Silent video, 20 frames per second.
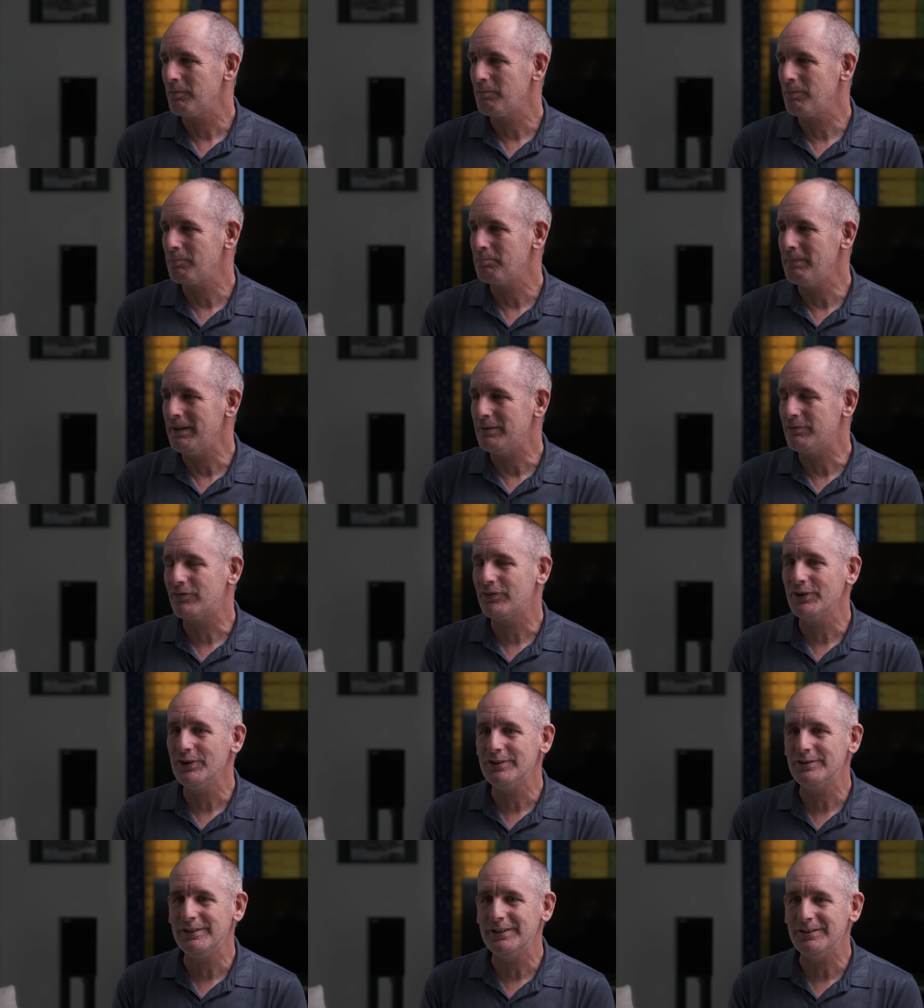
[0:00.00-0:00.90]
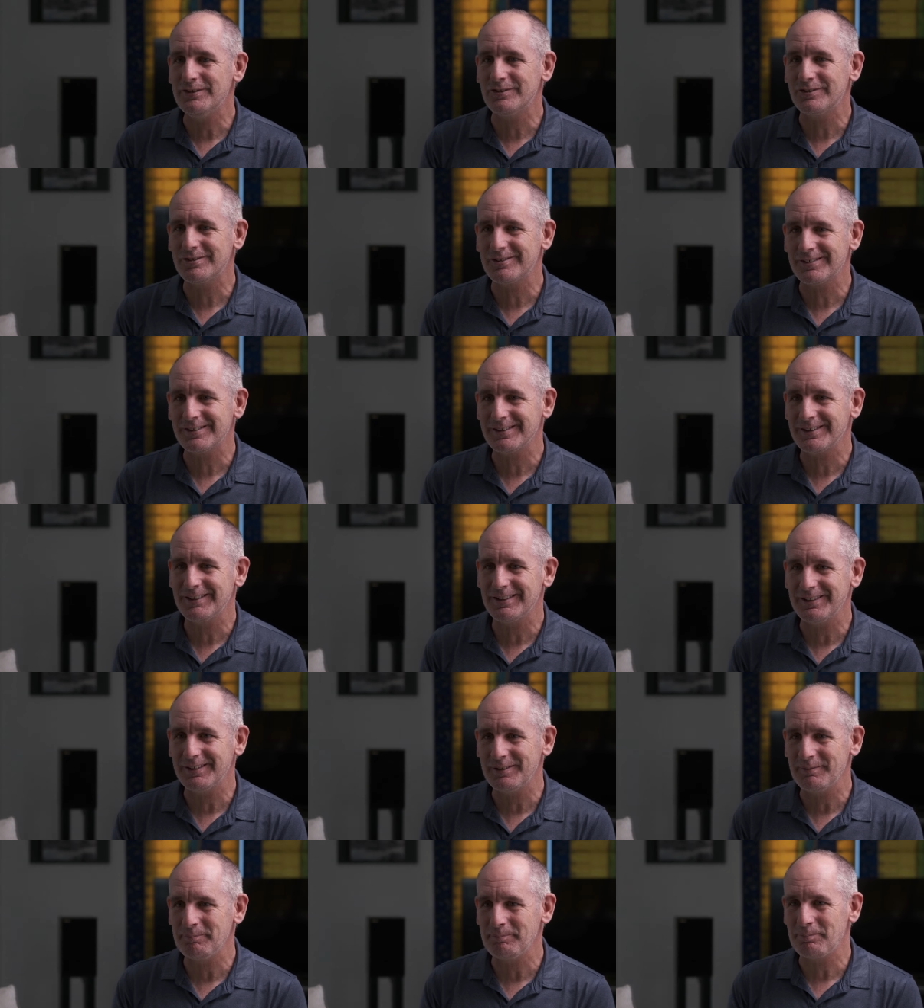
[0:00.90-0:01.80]
mid 30s.
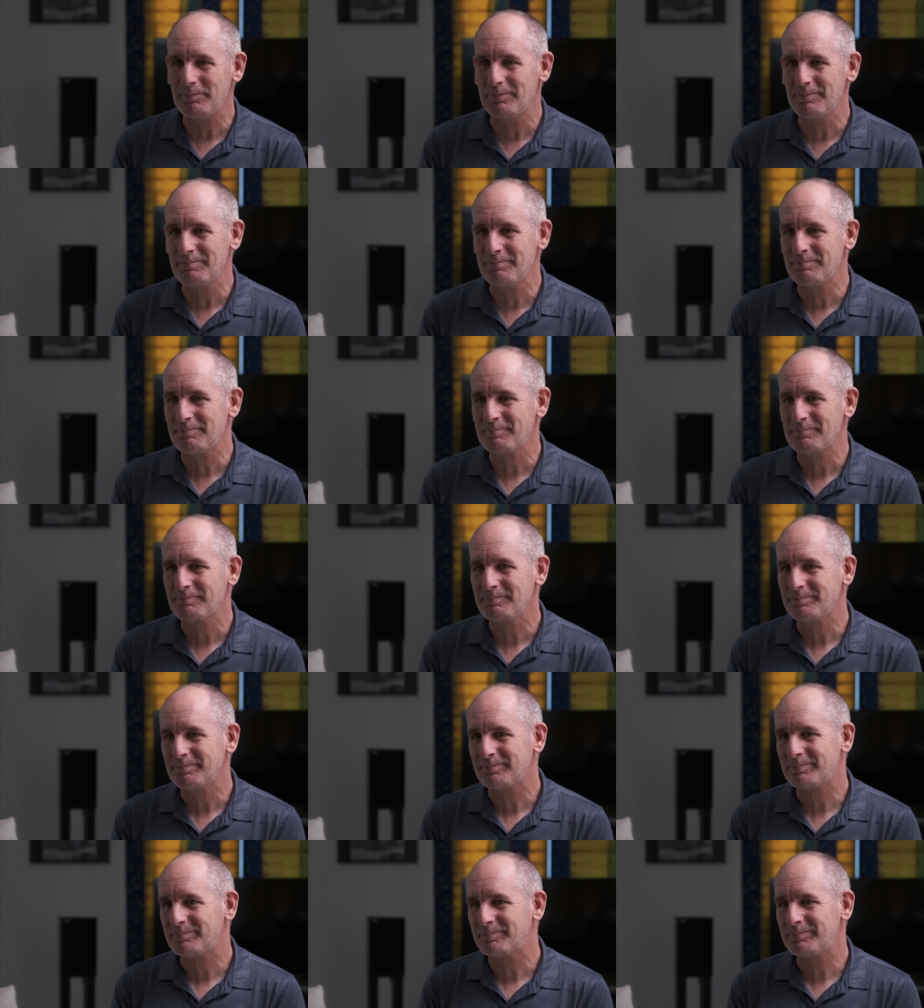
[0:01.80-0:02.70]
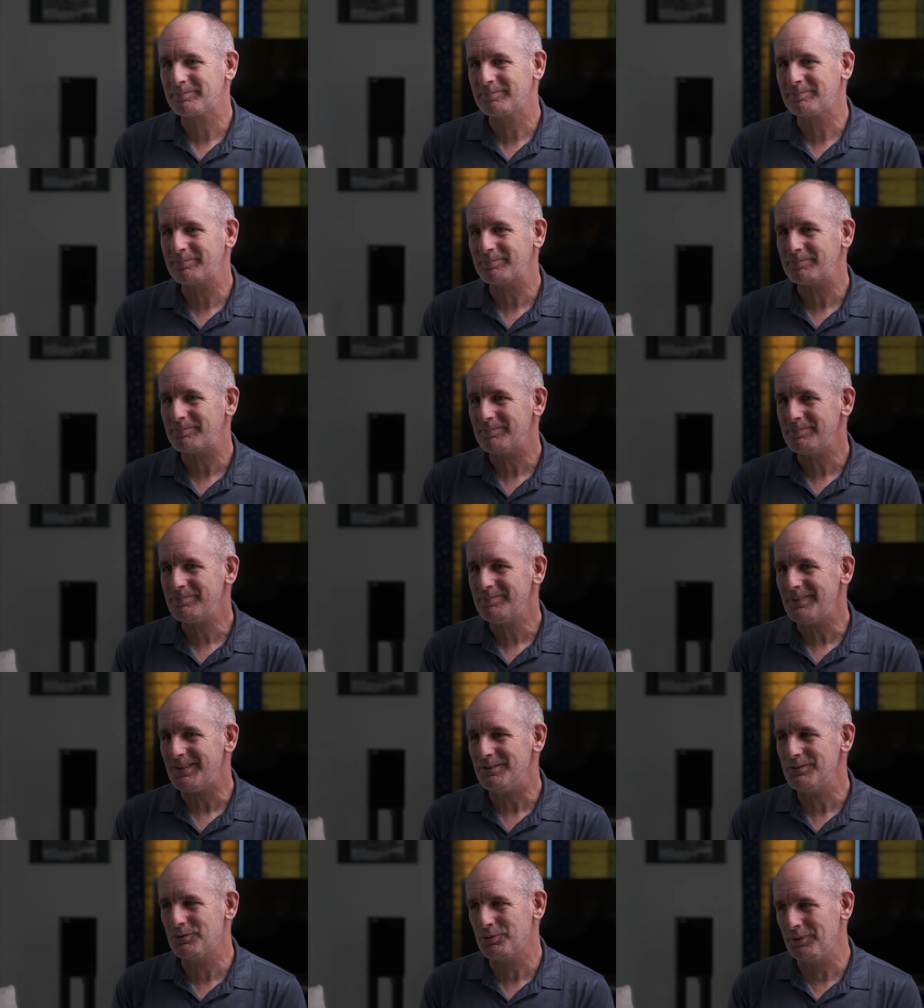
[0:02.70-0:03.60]
Um, so it was a couple of years ago, if I'm
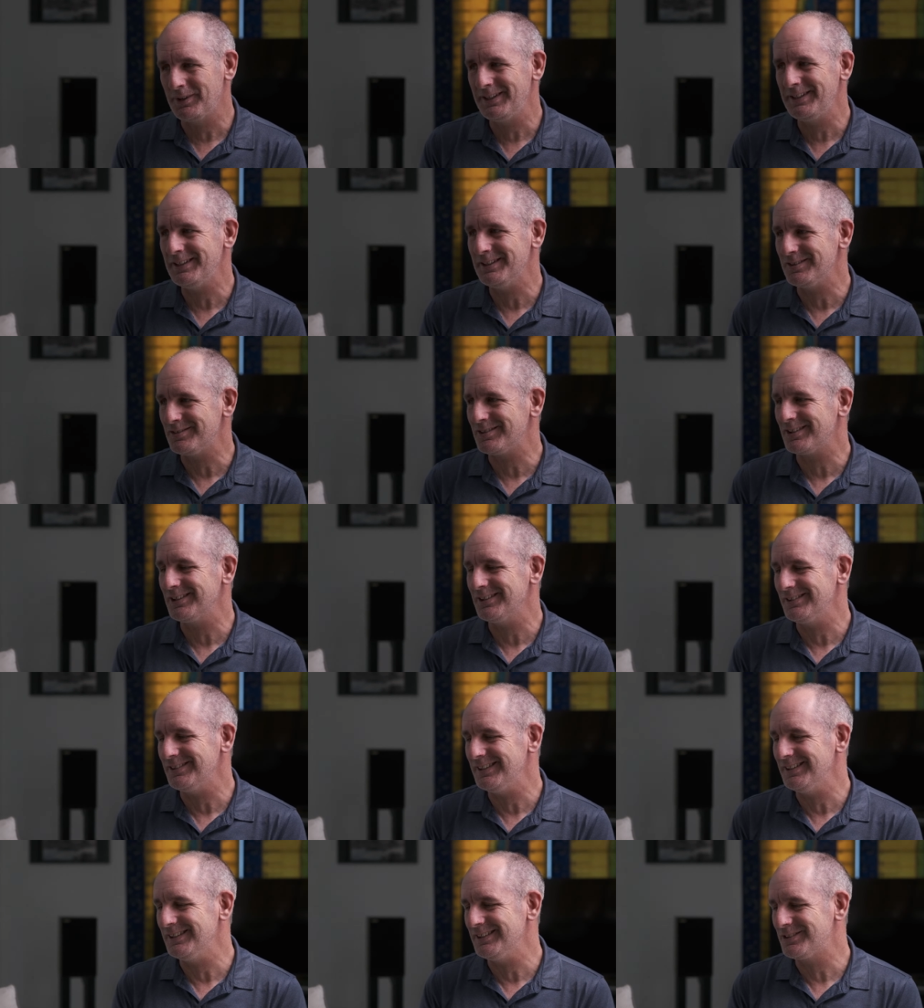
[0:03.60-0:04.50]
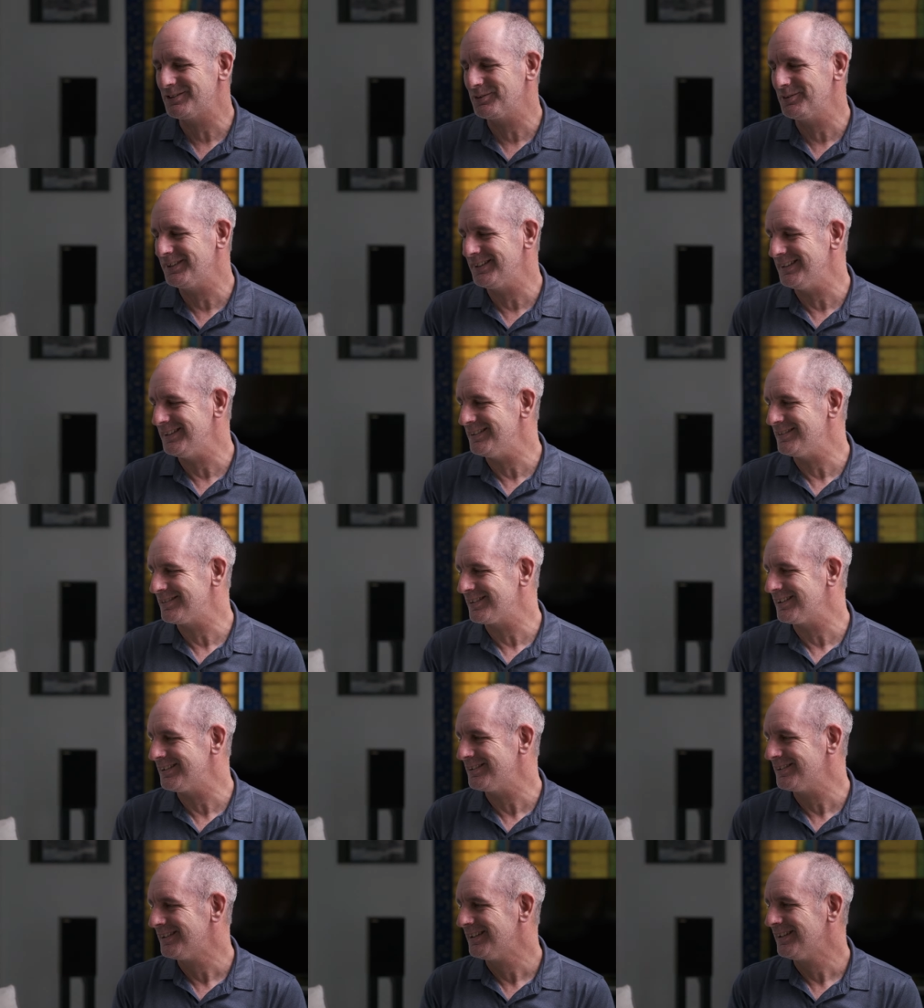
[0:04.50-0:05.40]
guessing right. 20 years ago, yeah, 20 years ago.